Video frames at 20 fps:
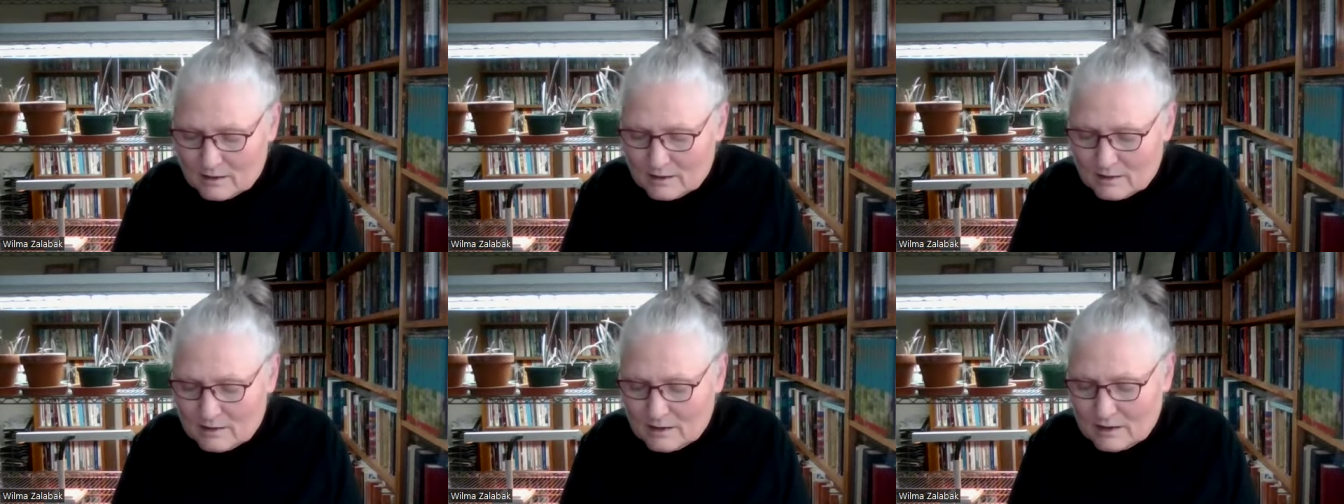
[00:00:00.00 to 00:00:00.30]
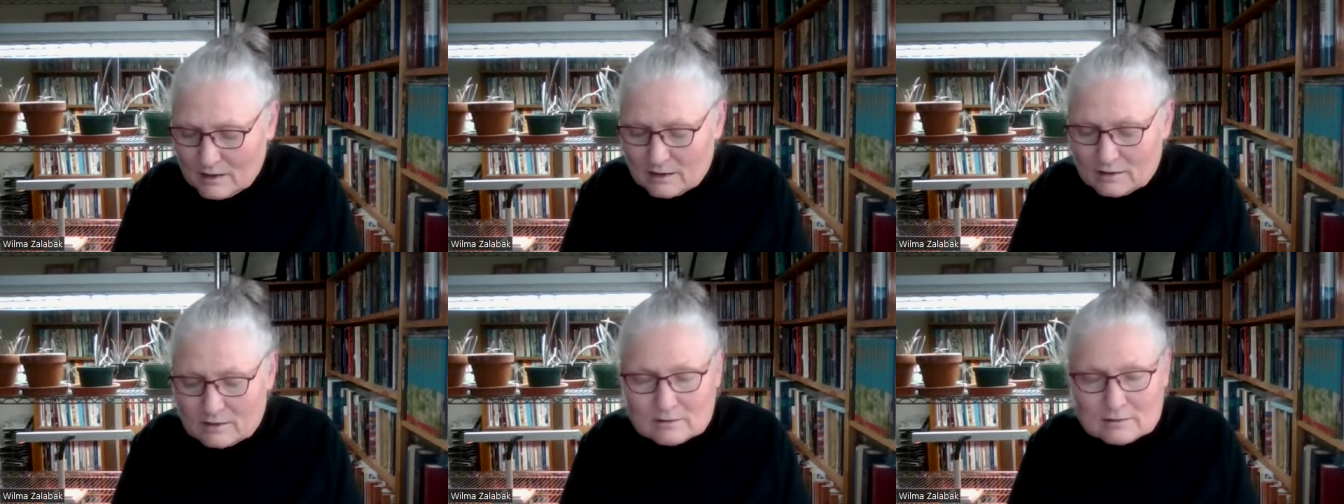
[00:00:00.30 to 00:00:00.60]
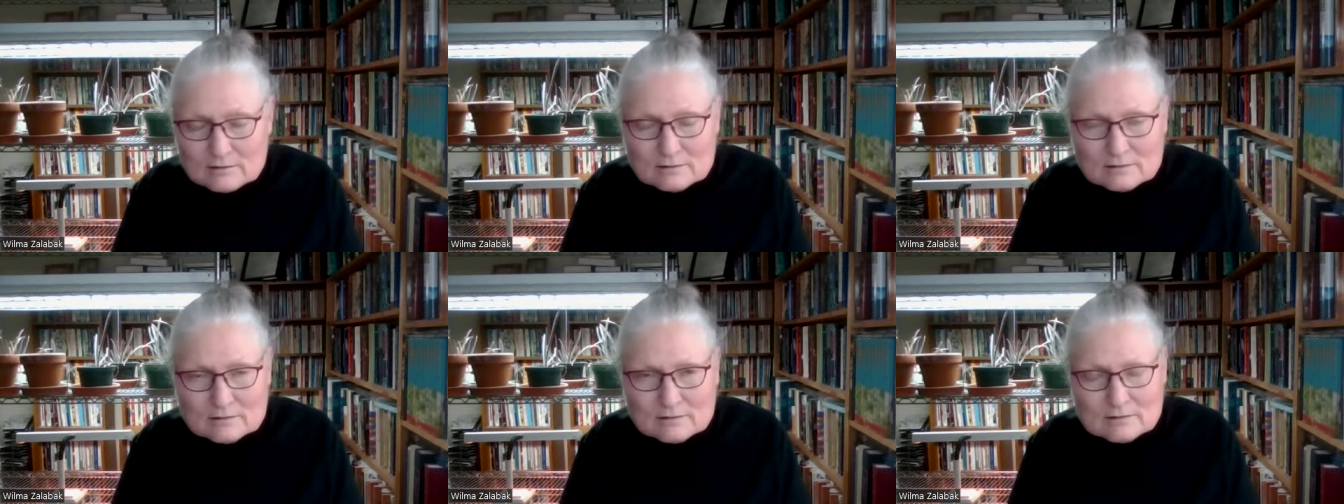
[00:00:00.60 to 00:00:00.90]

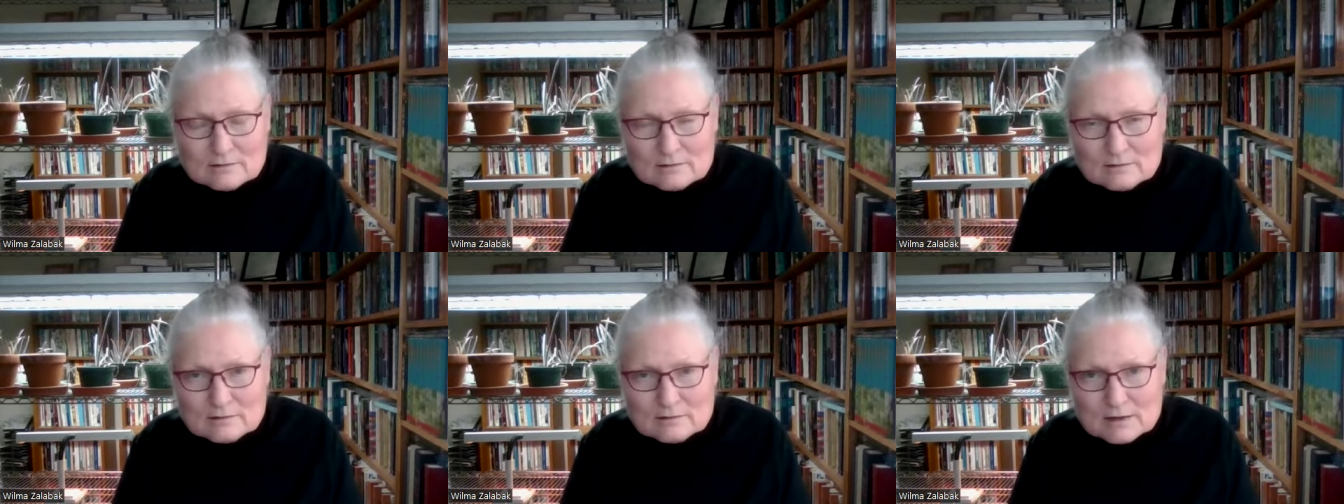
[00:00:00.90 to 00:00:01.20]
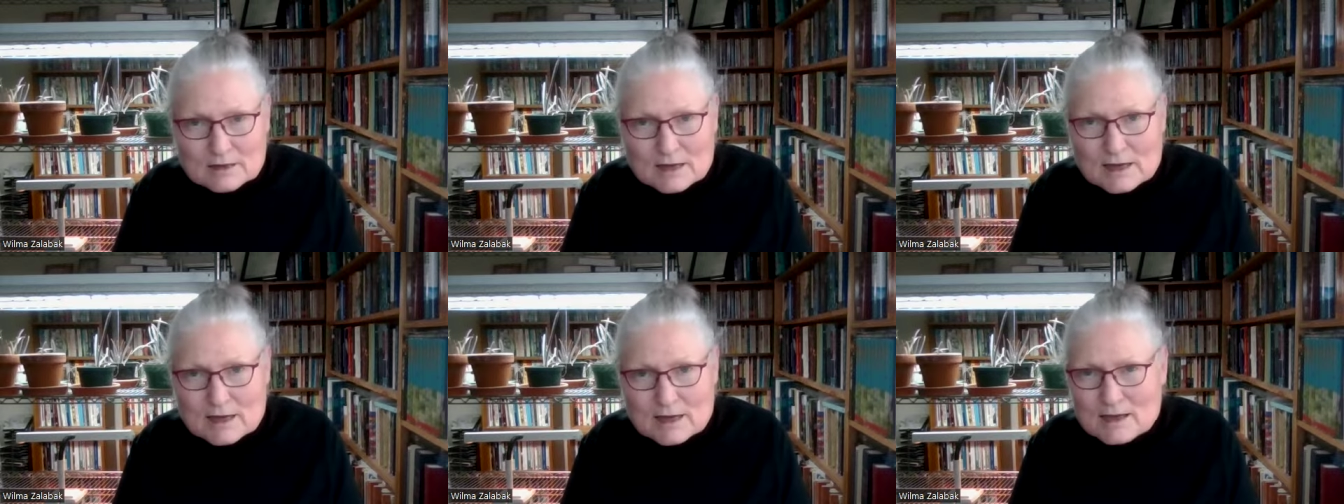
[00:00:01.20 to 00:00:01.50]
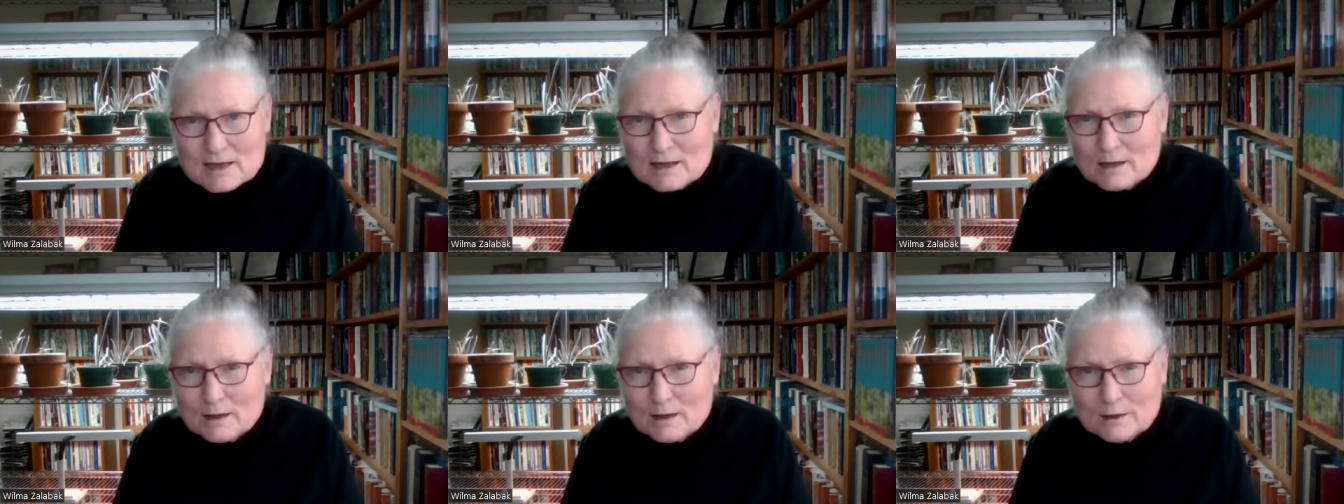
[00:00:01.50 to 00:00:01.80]
Then
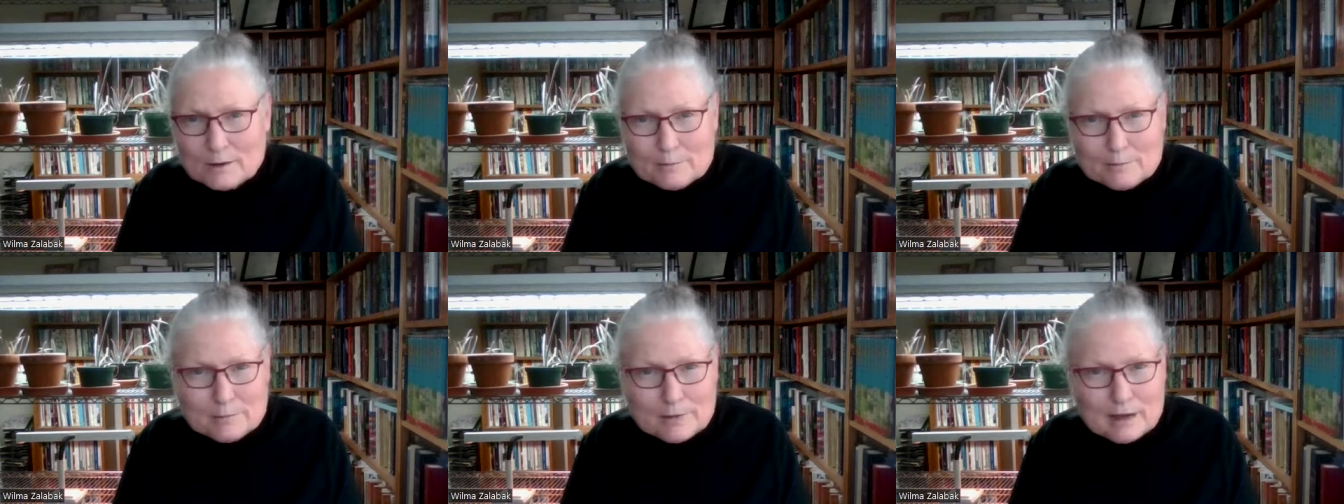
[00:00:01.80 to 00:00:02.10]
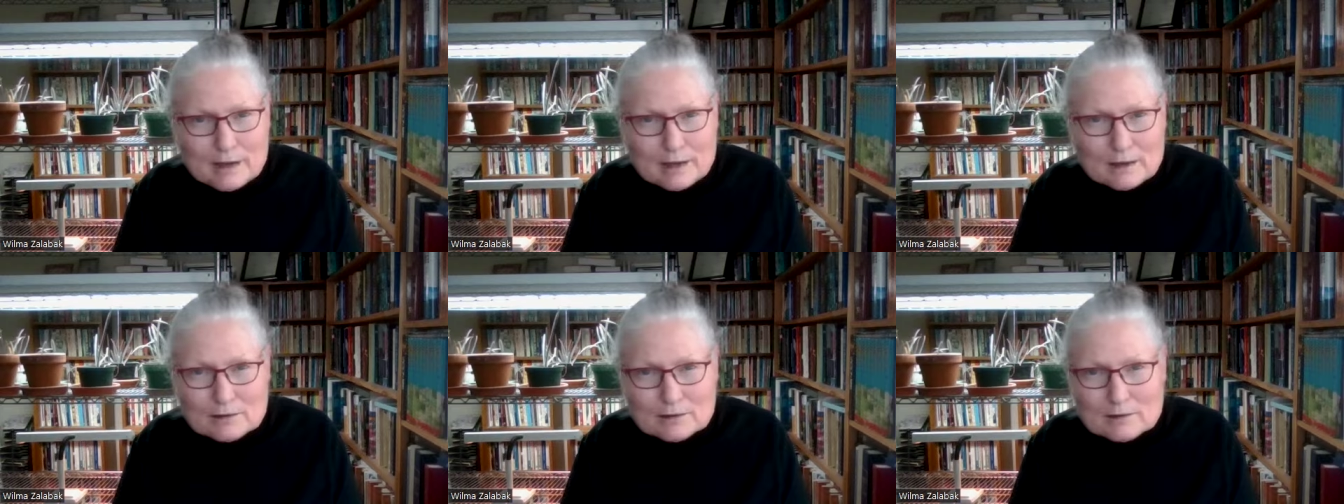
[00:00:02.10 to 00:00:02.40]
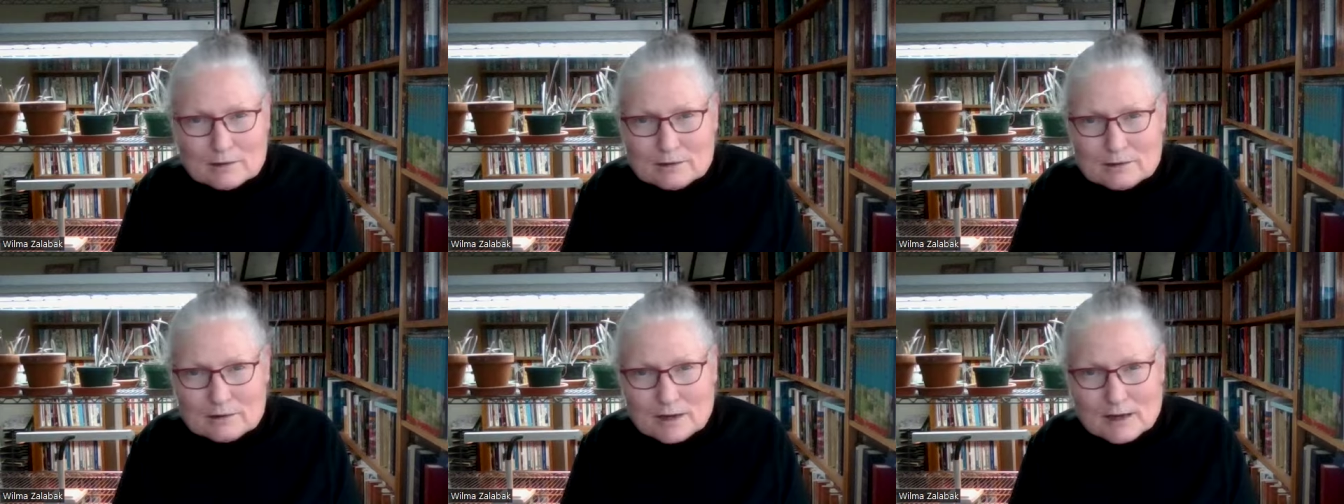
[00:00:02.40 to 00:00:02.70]

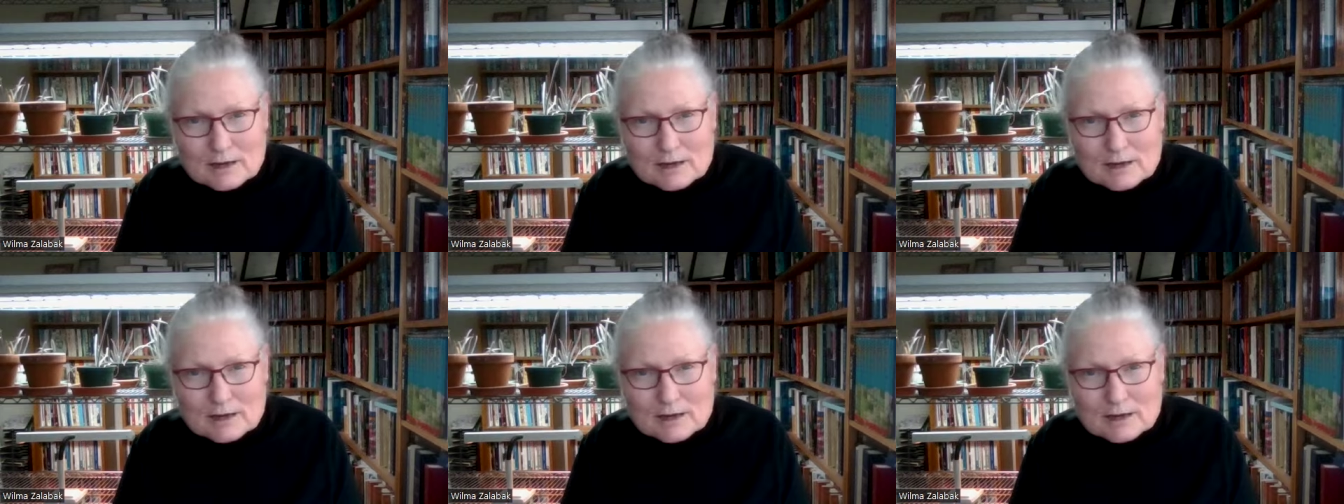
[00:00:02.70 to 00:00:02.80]
Mahlon